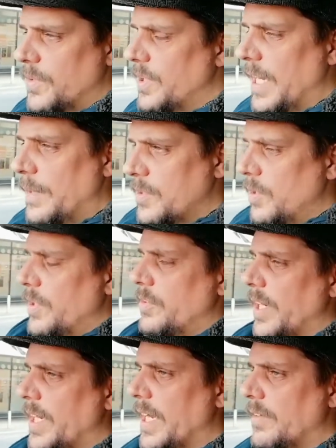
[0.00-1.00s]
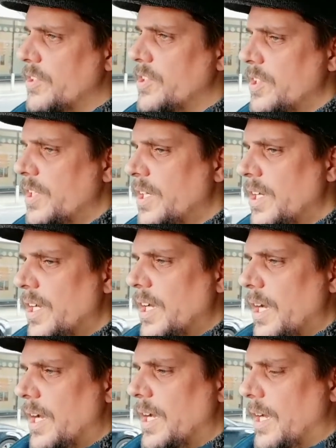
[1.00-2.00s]
absolutely great garage.
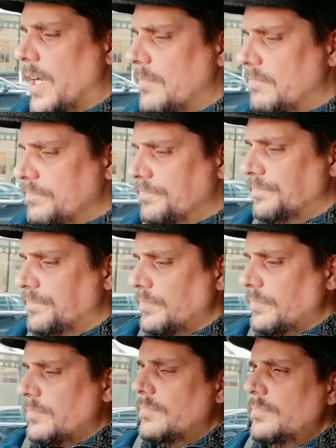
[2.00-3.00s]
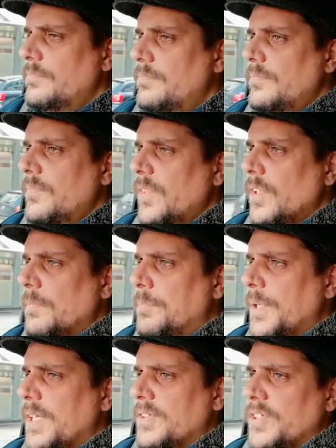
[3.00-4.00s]
Um,
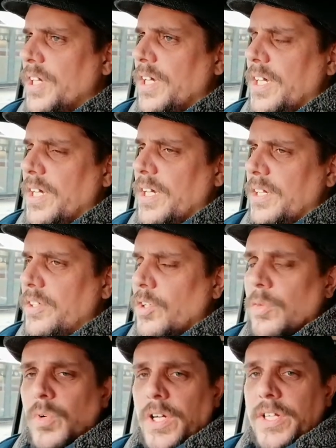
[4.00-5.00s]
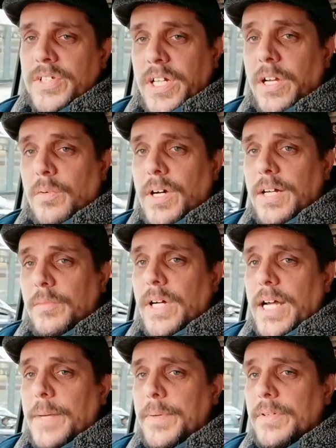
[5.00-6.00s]
but uh, you're wanting to know what what
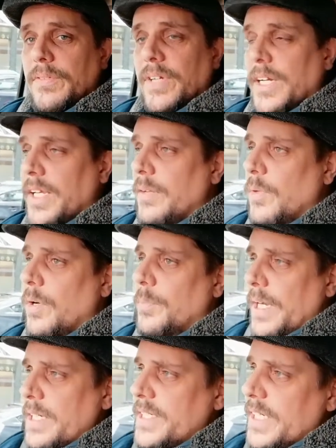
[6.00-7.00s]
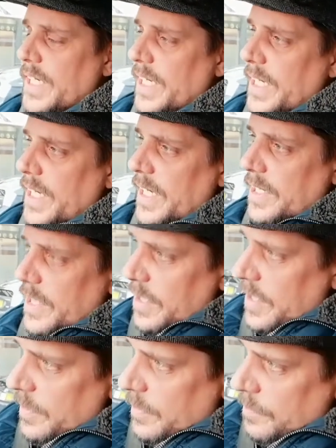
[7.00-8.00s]
happened, really. Well, basically, the,
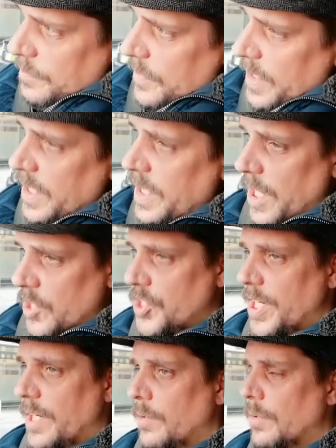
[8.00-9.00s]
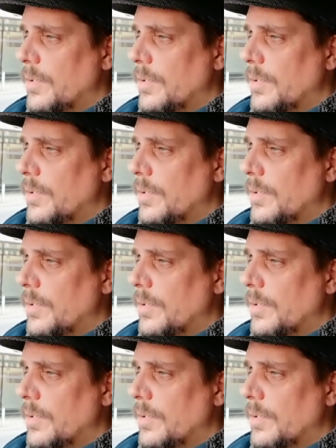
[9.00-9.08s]
in a nutshell,